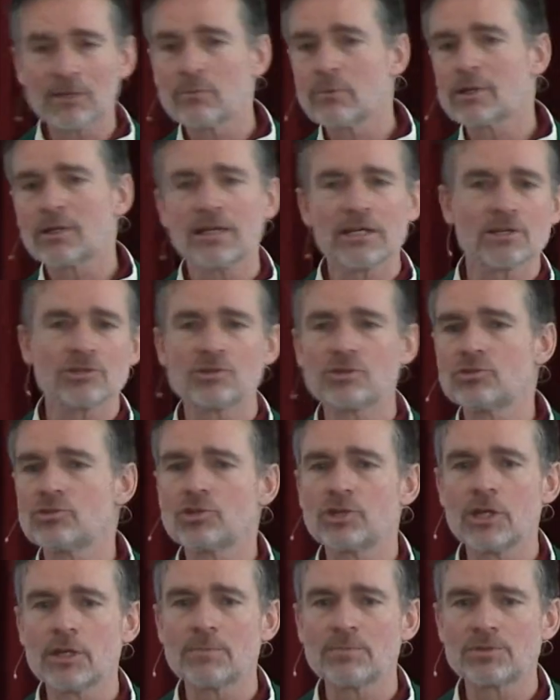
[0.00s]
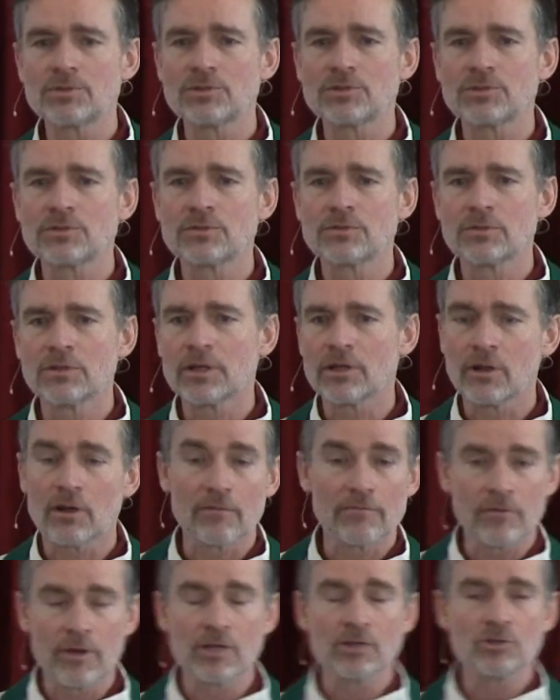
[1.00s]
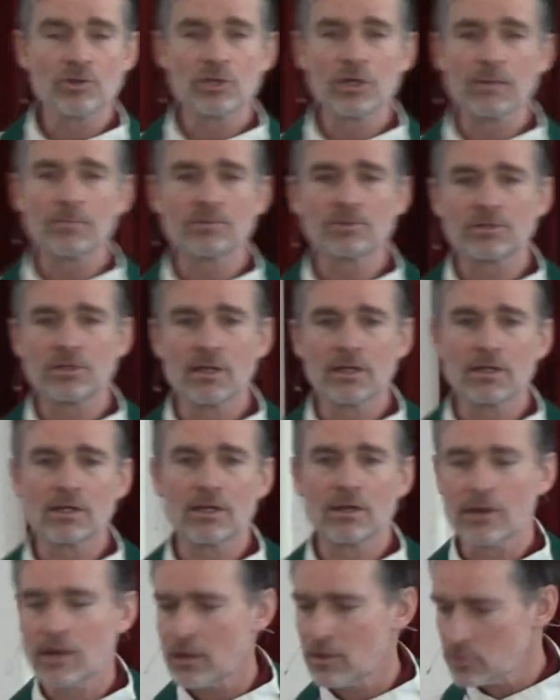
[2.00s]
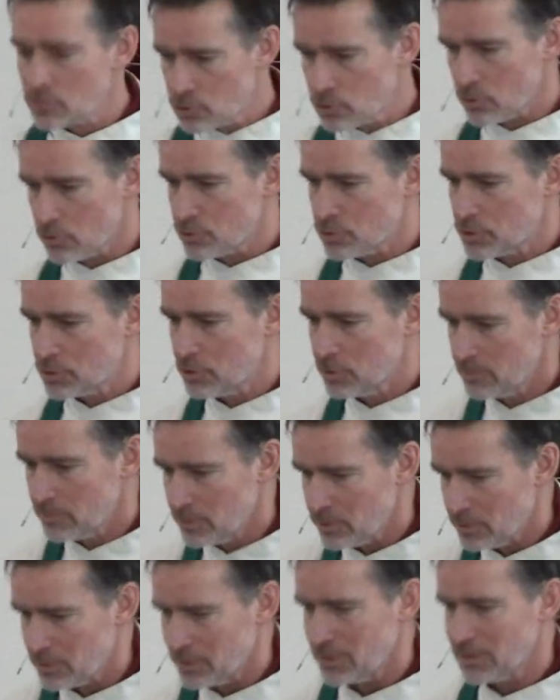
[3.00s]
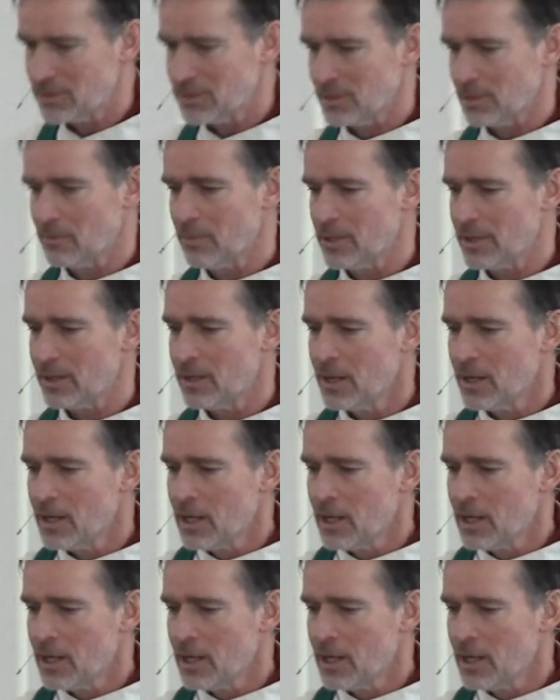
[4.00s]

relationships, in our friendships, and in our church community. But